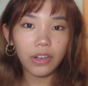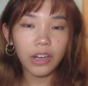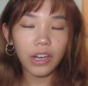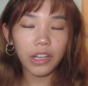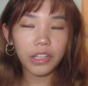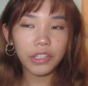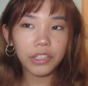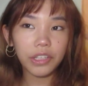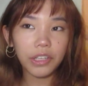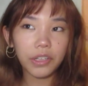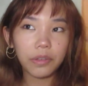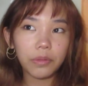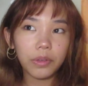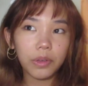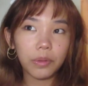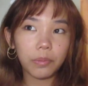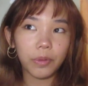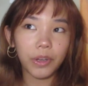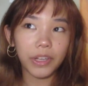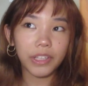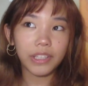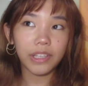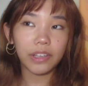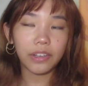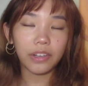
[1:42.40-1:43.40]
I just kind of want to
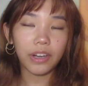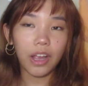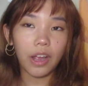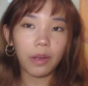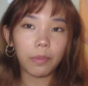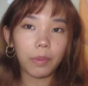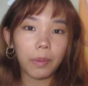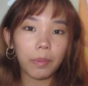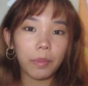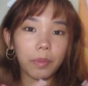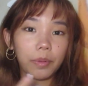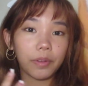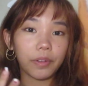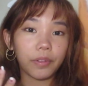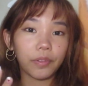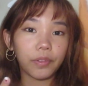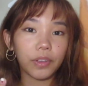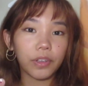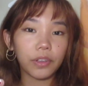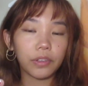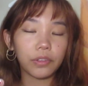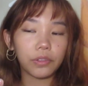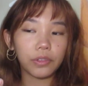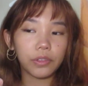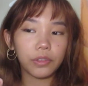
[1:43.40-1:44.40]
break down how my book
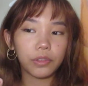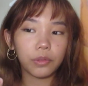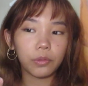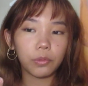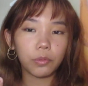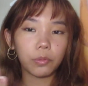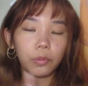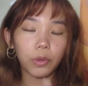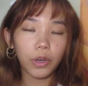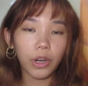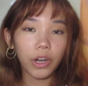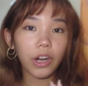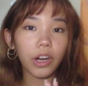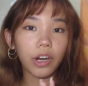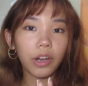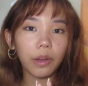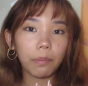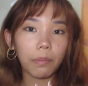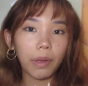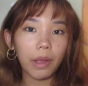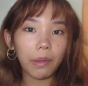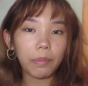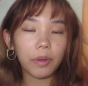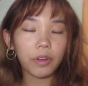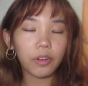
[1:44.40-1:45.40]
reviews work.
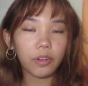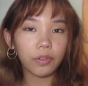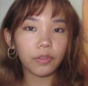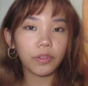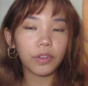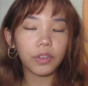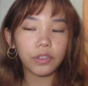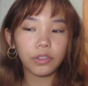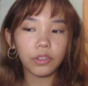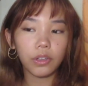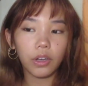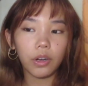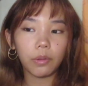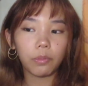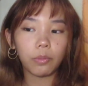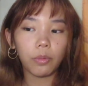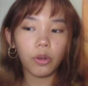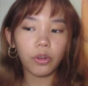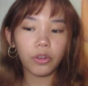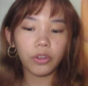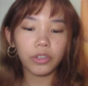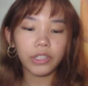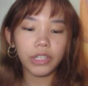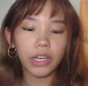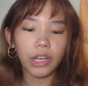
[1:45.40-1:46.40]
My book reviews are
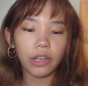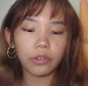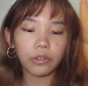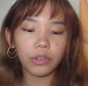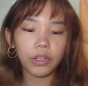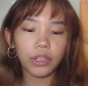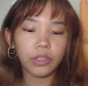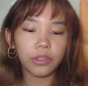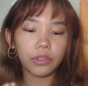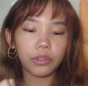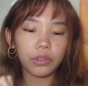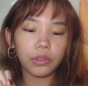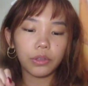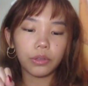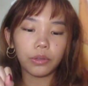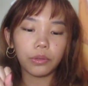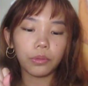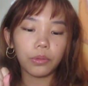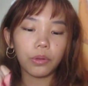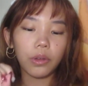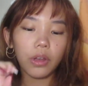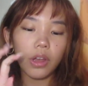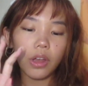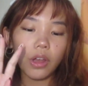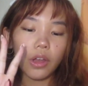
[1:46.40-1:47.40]
broken down
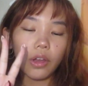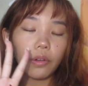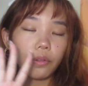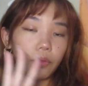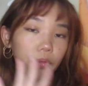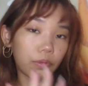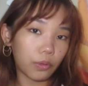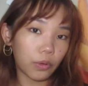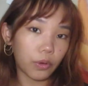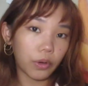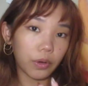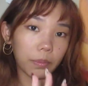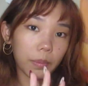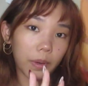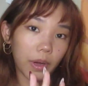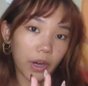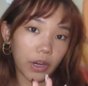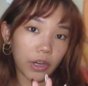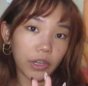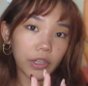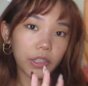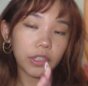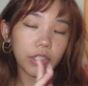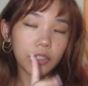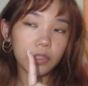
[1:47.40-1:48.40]
into 4
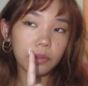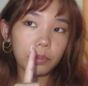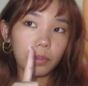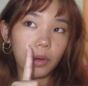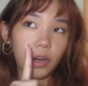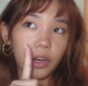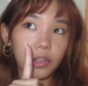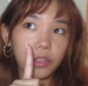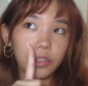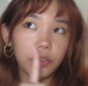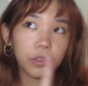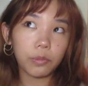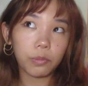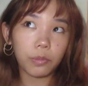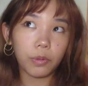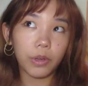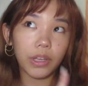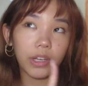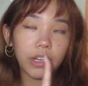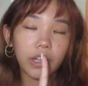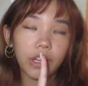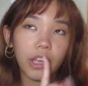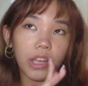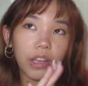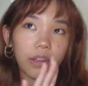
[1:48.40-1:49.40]
parts. Parts
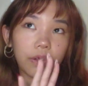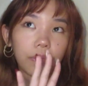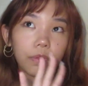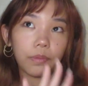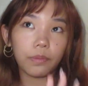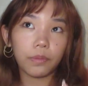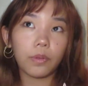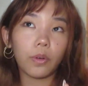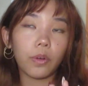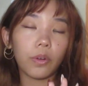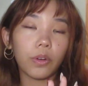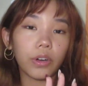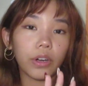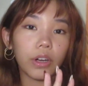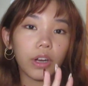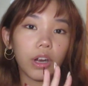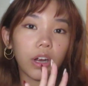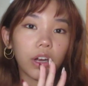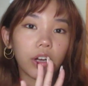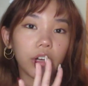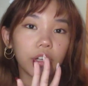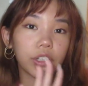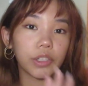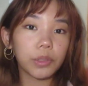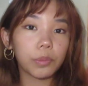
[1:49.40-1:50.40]
1 and 4
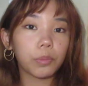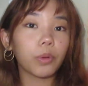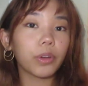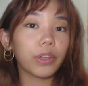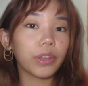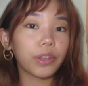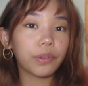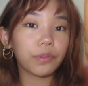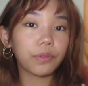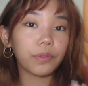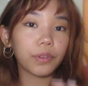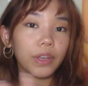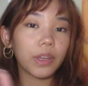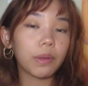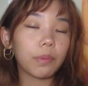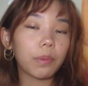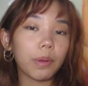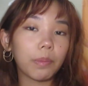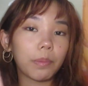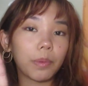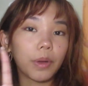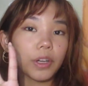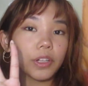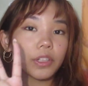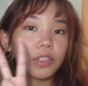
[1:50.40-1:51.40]
are spoiler free,
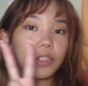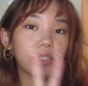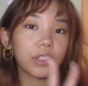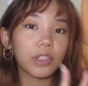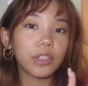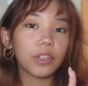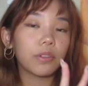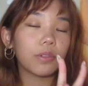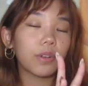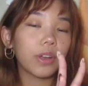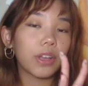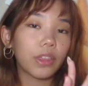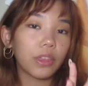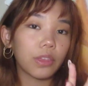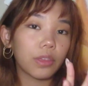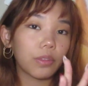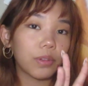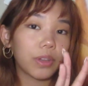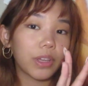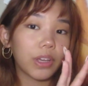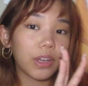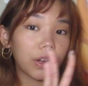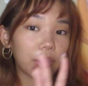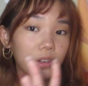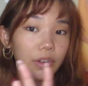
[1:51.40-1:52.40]
but parts 2 and
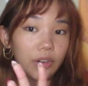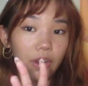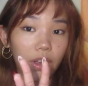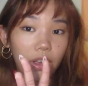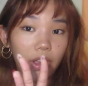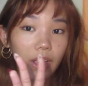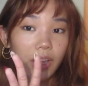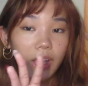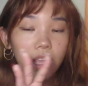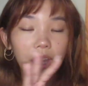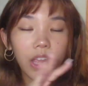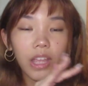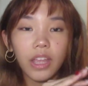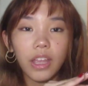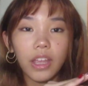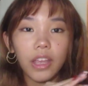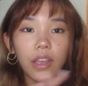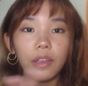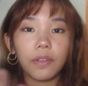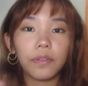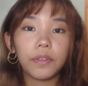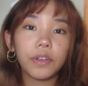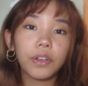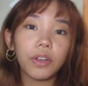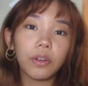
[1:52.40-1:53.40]
3 are not.
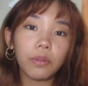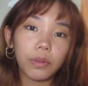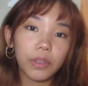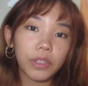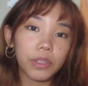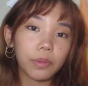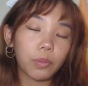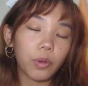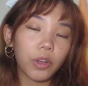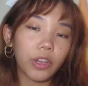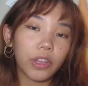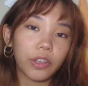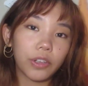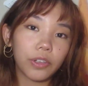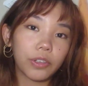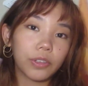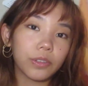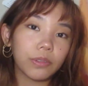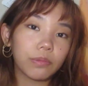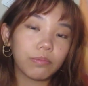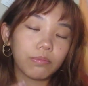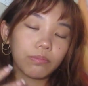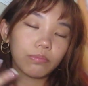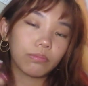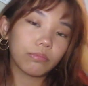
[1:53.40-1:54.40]
If you don't want
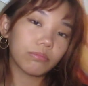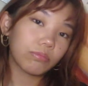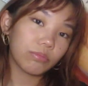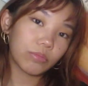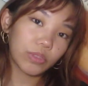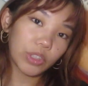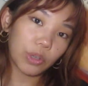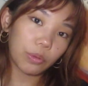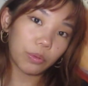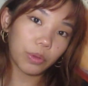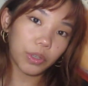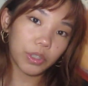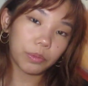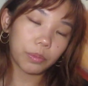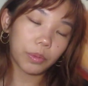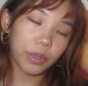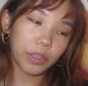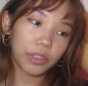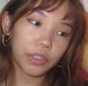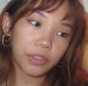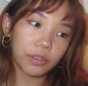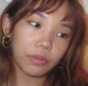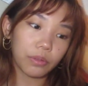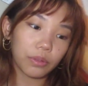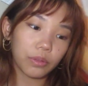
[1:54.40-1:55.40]
spoilers, don't watch
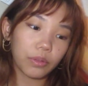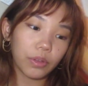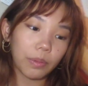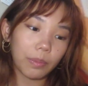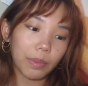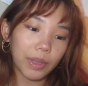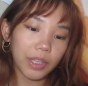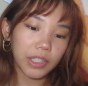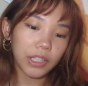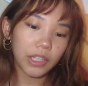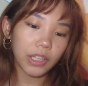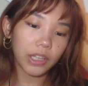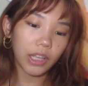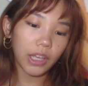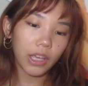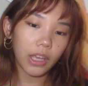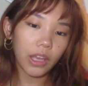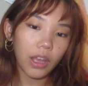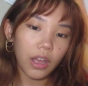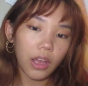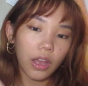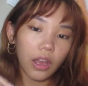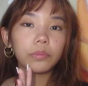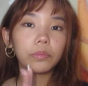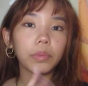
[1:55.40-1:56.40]
parts 2 and 3 basically.
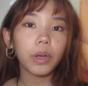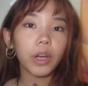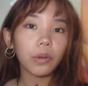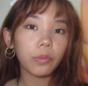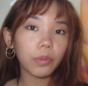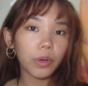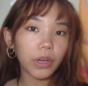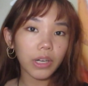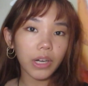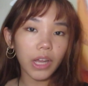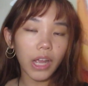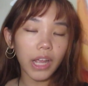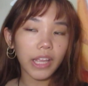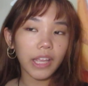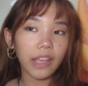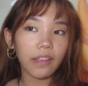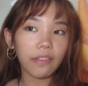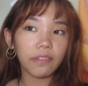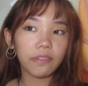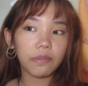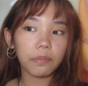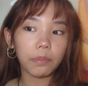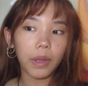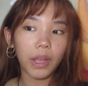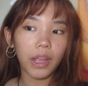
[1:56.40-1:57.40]
Part 1, I
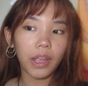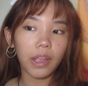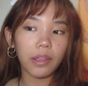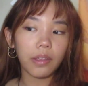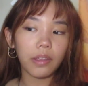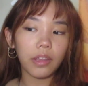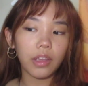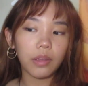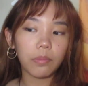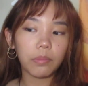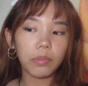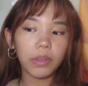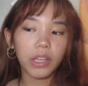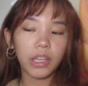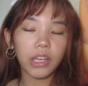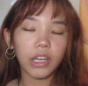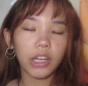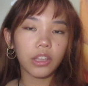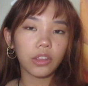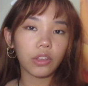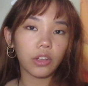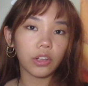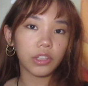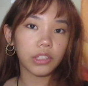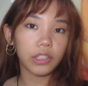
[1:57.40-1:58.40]
give my
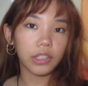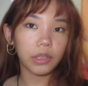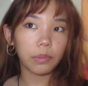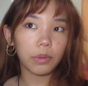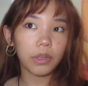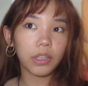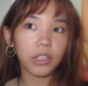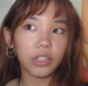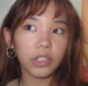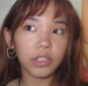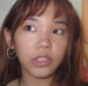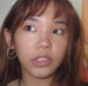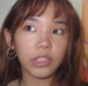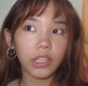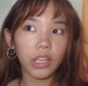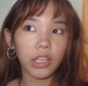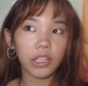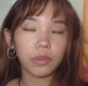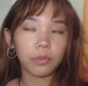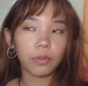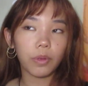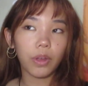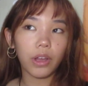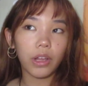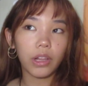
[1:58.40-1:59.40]
beginning thoughts and opinions
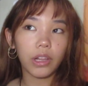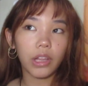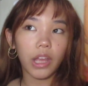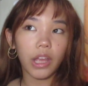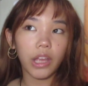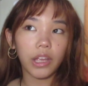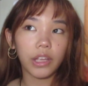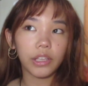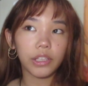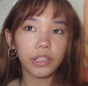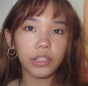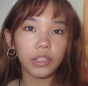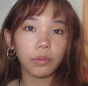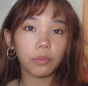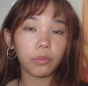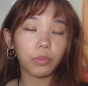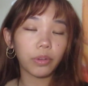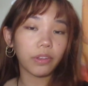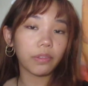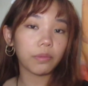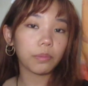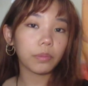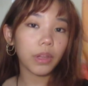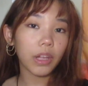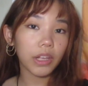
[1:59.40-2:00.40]
as well as a
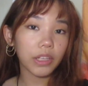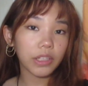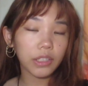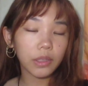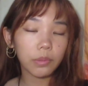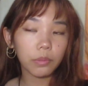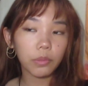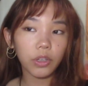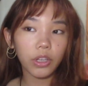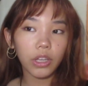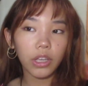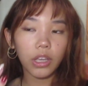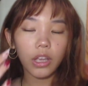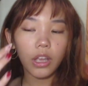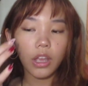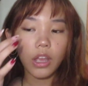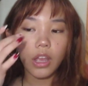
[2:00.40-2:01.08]
brief plot summary.